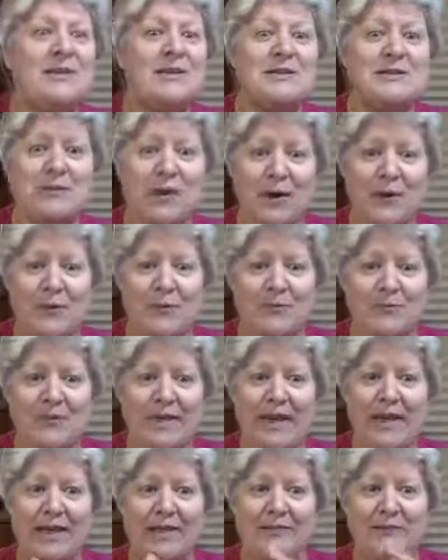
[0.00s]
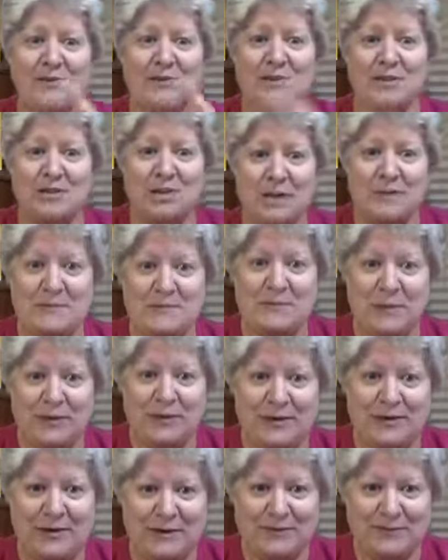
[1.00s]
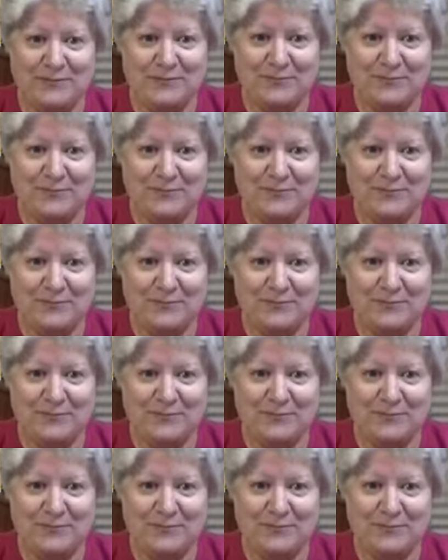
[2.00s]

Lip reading: So with this James Bond thing,